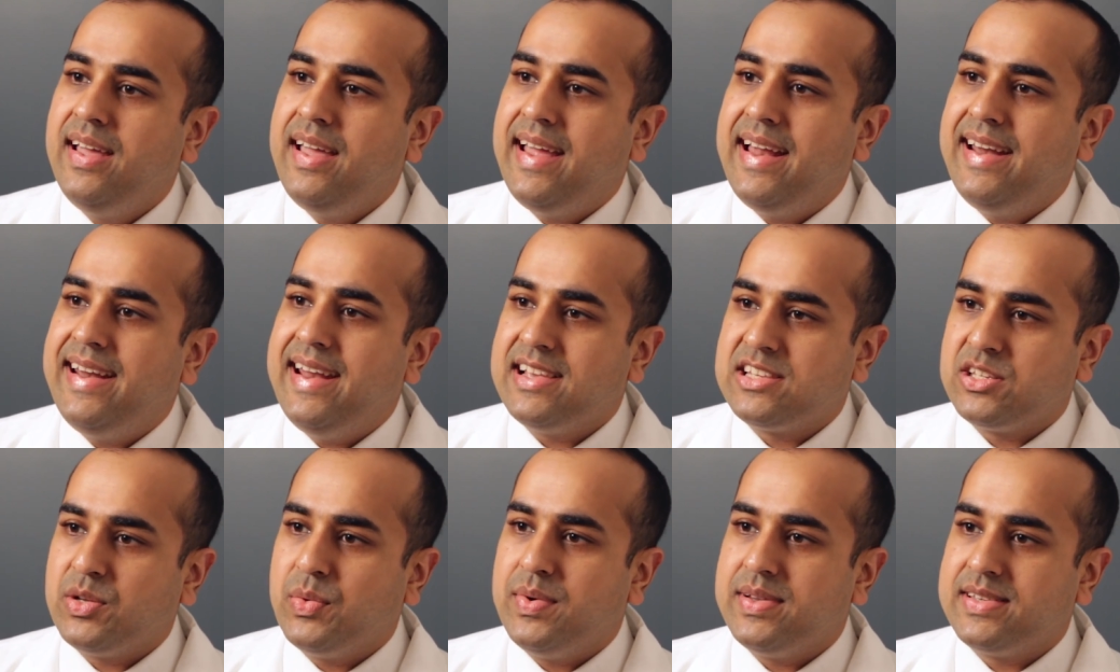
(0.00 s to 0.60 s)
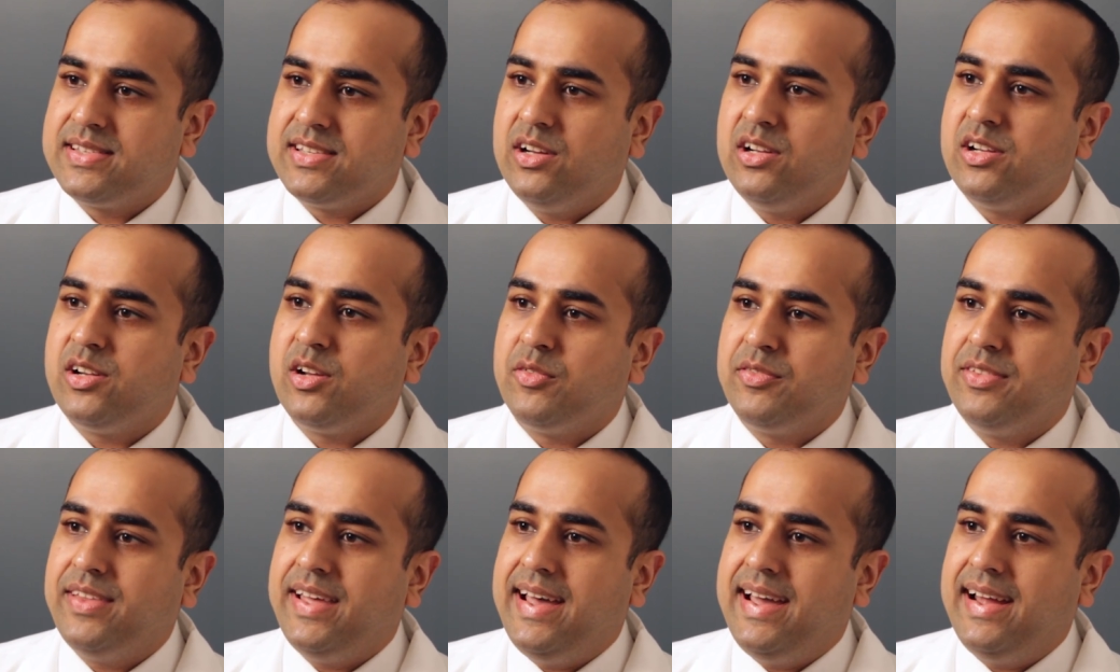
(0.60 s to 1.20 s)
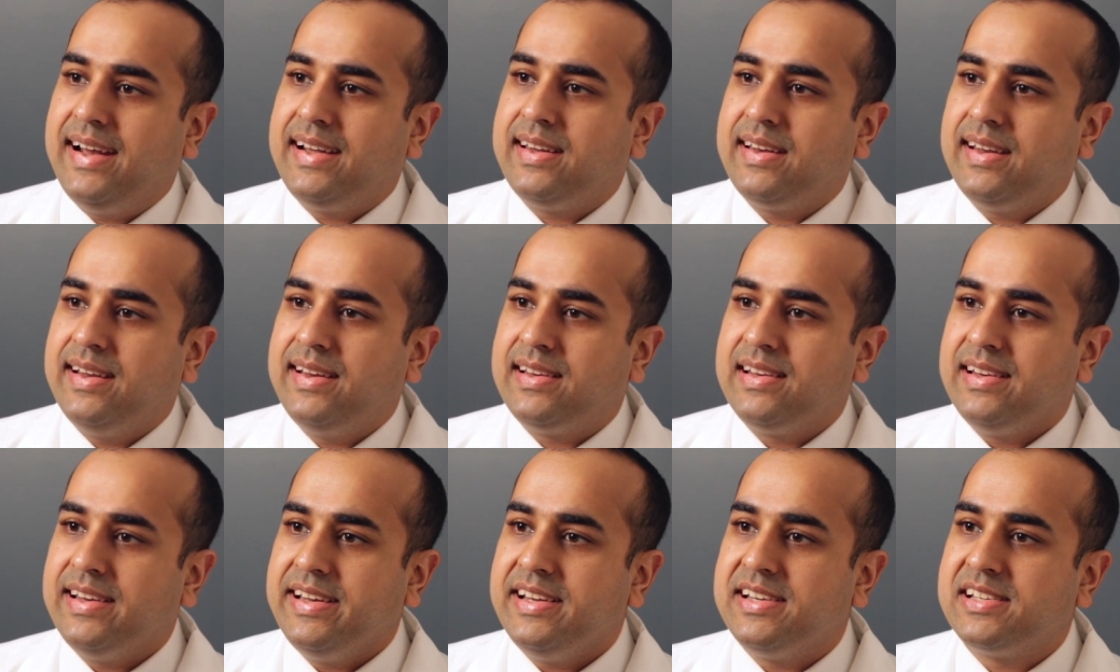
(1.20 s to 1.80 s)
and as a result of that,
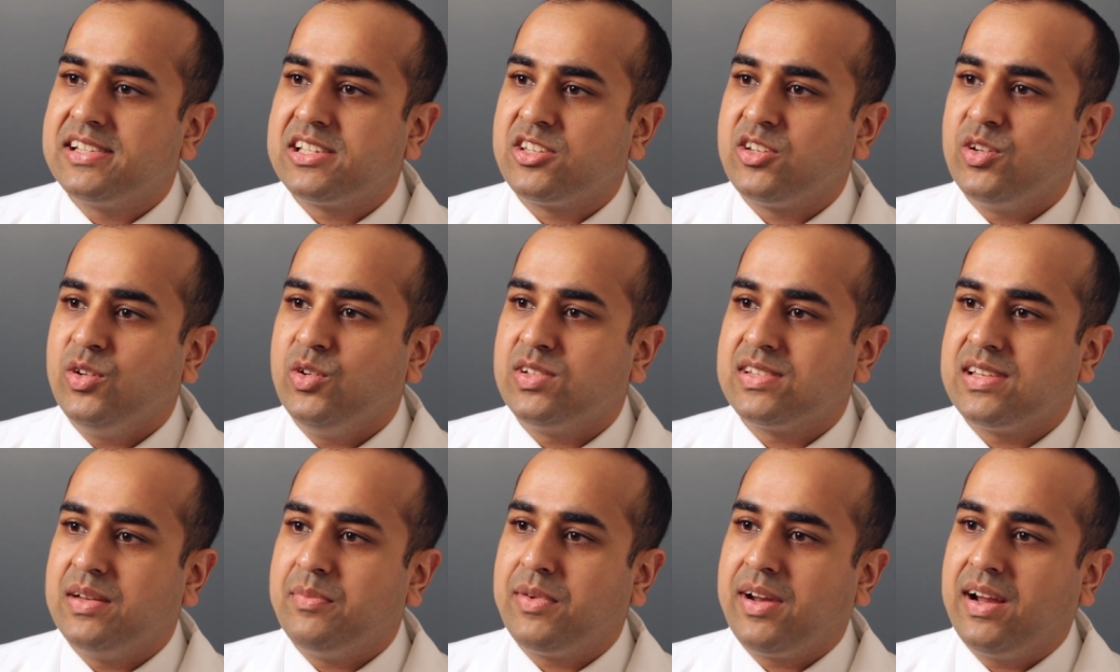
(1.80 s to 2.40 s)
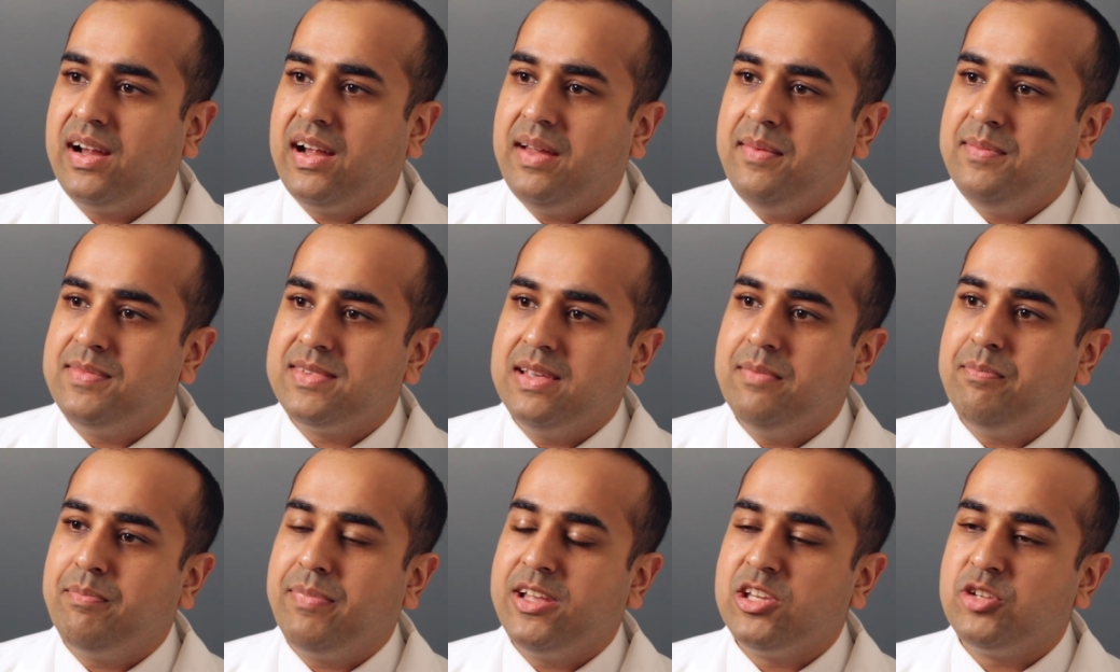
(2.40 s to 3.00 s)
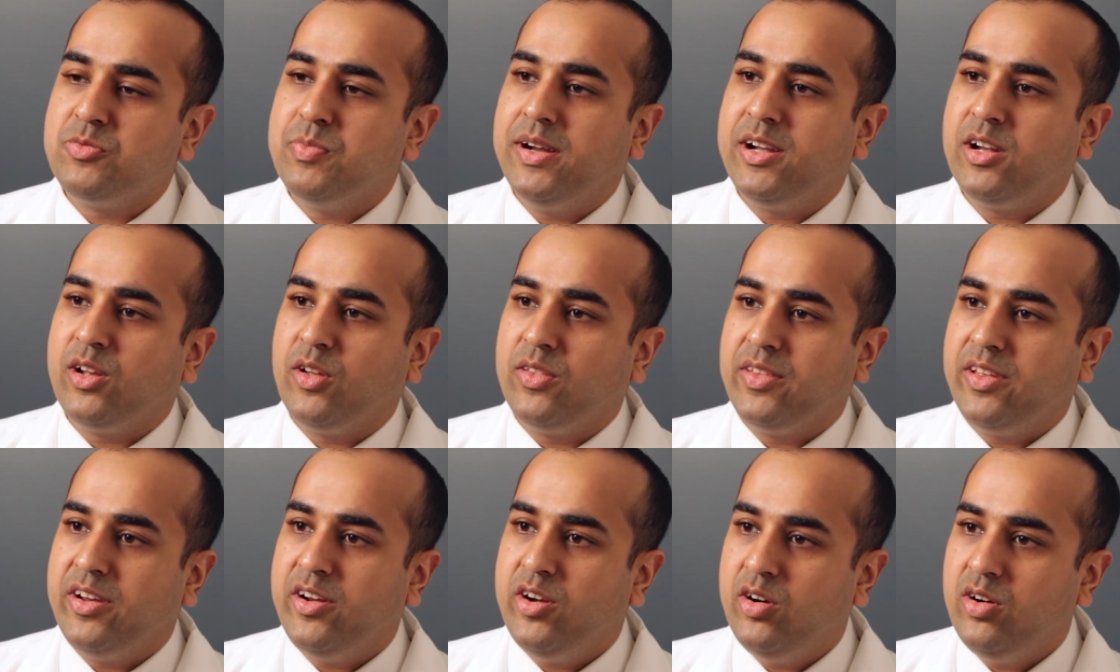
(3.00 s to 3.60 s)
it leads to sometimes impingement
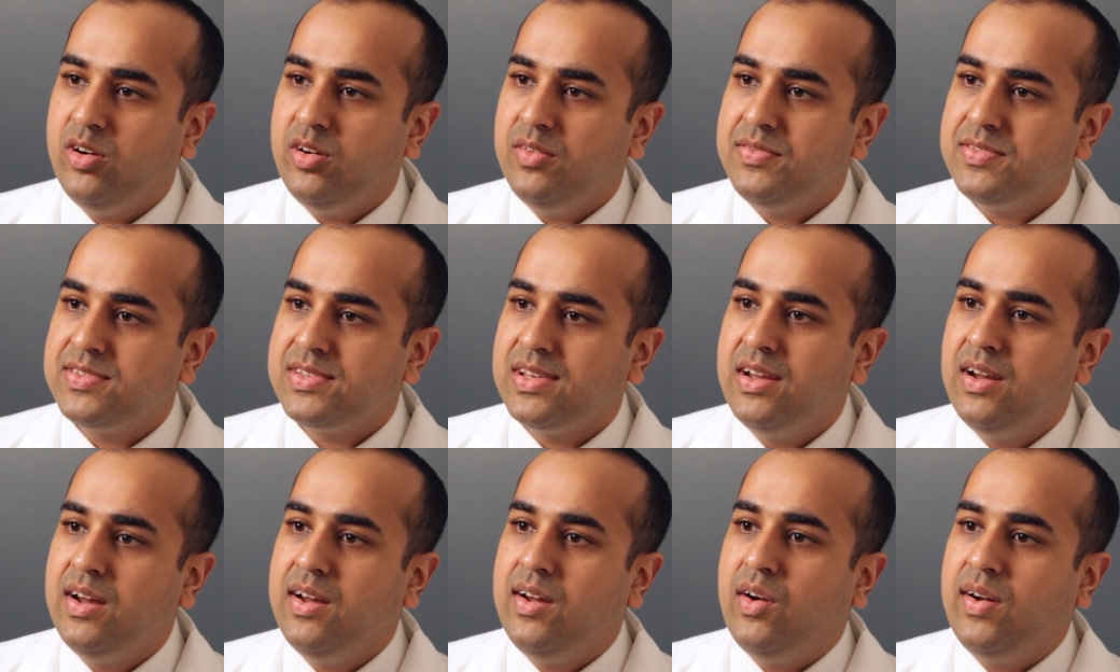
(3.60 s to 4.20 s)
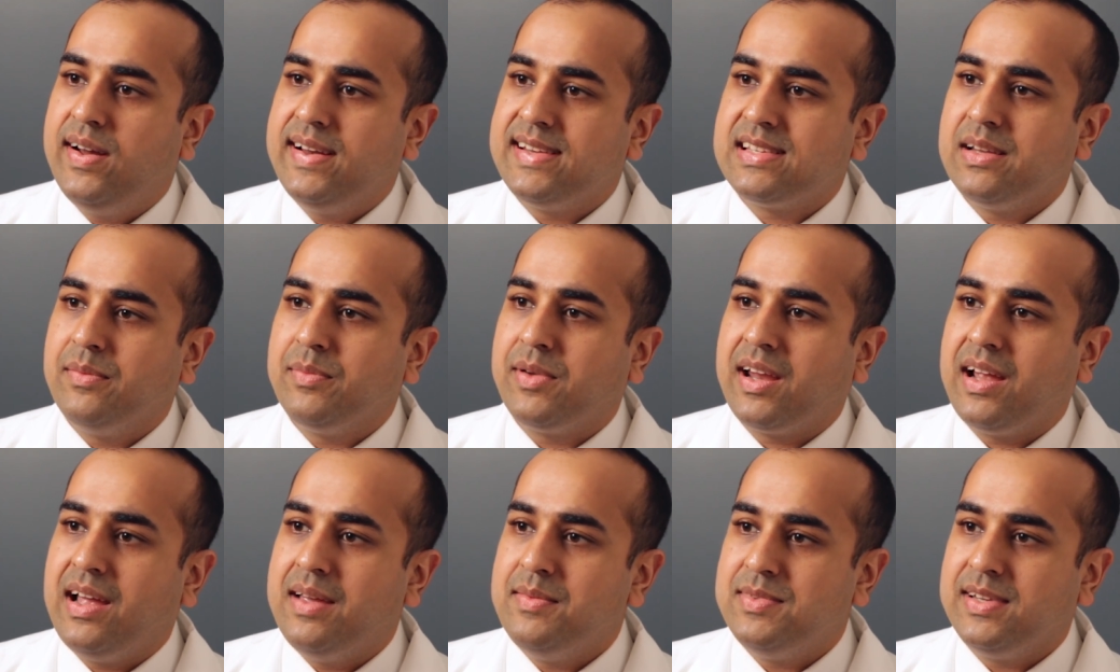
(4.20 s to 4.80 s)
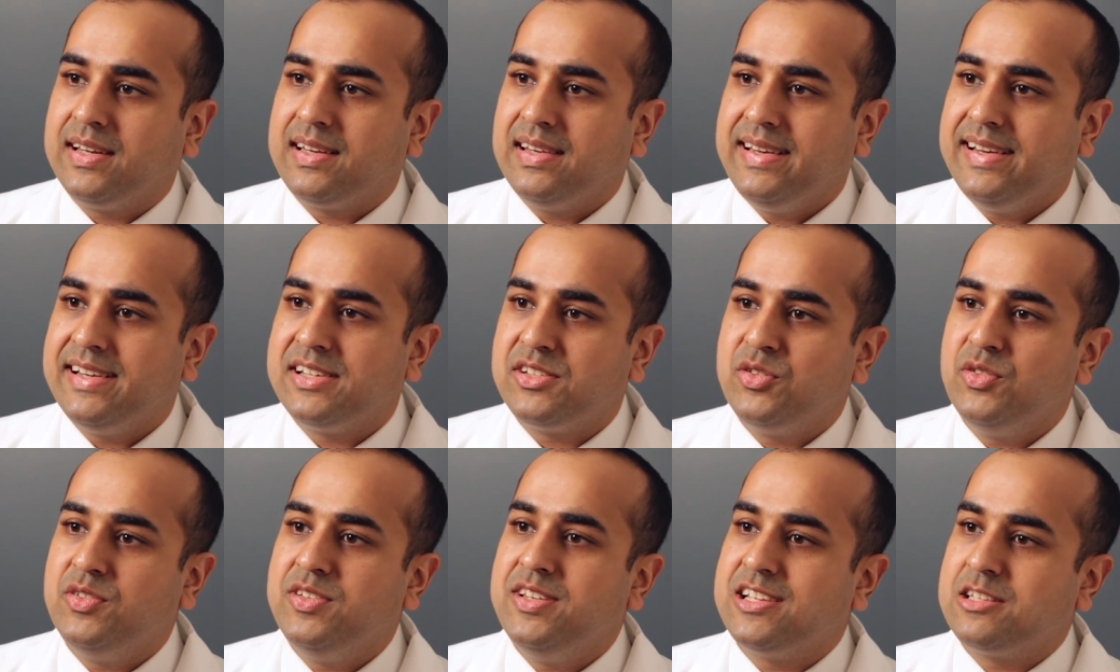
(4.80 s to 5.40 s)
on the nerves, and sometimes it leads
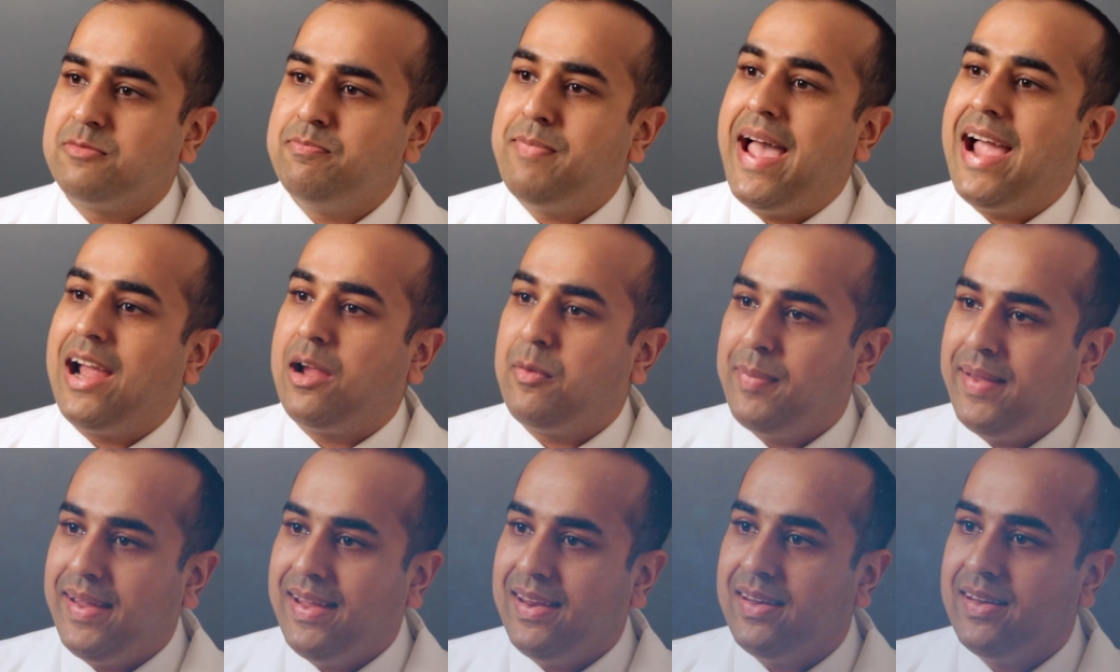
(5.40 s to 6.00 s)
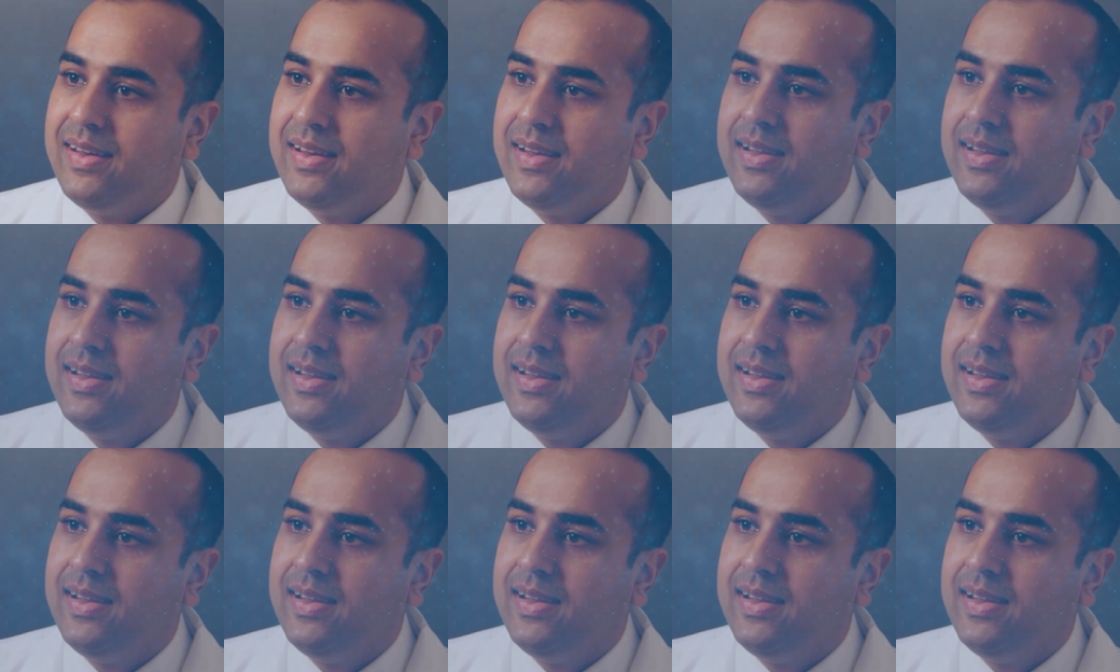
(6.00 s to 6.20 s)
to just back pain.